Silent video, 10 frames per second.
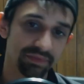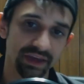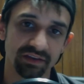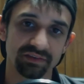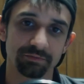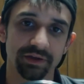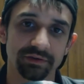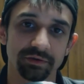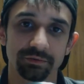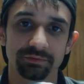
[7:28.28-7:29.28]
the X
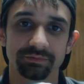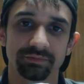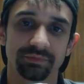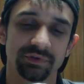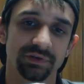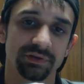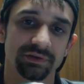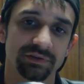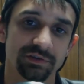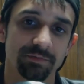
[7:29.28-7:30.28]
button to
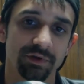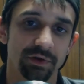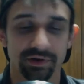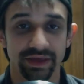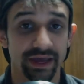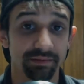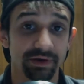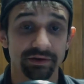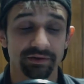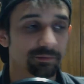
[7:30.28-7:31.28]
spawn, or the A
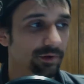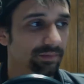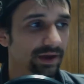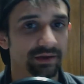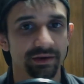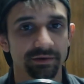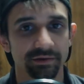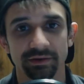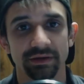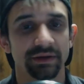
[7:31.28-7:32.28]
button to spawn back in,
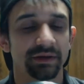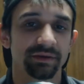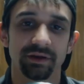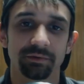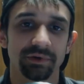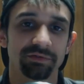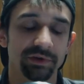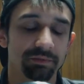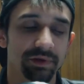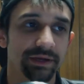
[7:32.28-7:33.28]
or whatever
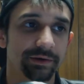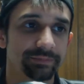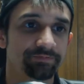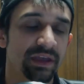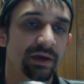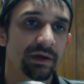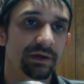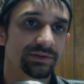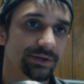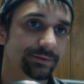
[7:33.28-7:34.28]
you're playing on.
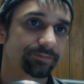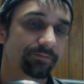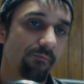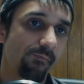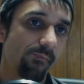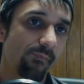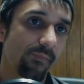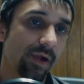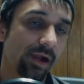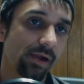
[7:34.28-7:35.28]
So
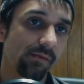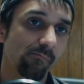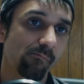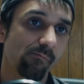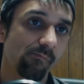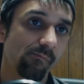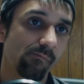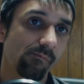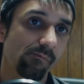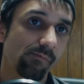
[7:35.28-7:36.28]

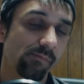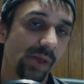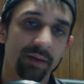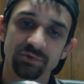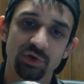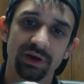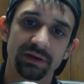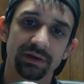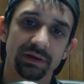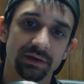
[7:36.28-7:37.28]
I'm trying
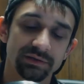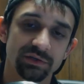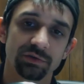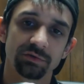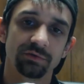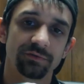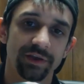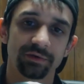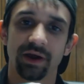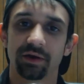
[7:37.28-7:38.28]
to
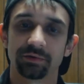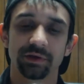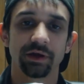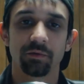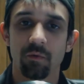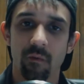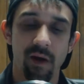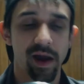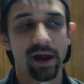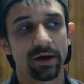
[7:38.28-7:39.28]
figure out
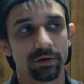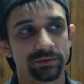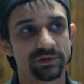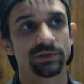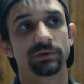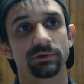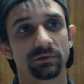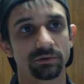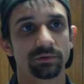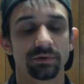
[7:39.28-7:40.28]
how
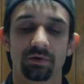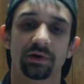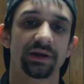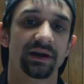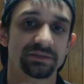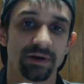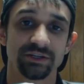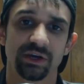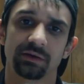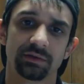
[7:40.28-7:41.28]
to organize my
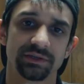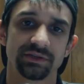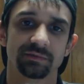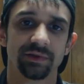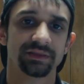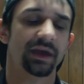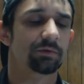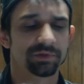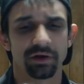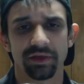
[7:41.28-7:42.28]
channel and stuff like
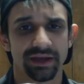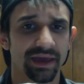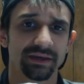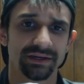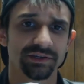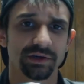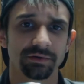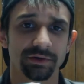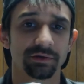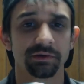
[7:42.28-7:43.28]
that with all that chaos
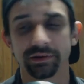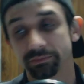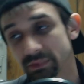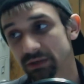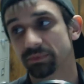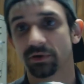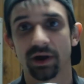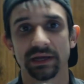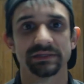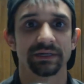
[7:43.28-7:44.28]
going on and me
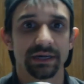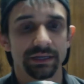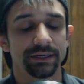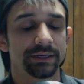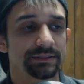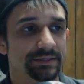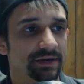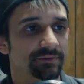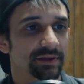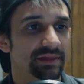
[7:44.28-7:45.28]
procrastinating and
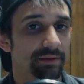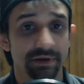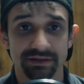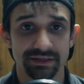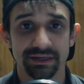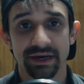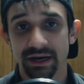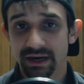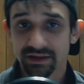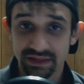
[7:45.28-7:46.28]
stuff like that, because
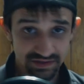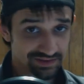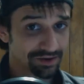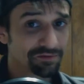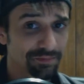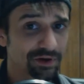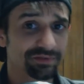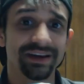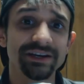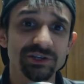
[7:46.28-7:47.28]
the
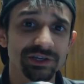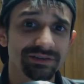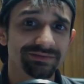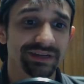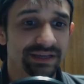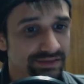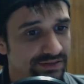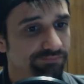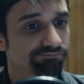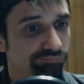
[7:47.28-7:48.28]
self-motivation is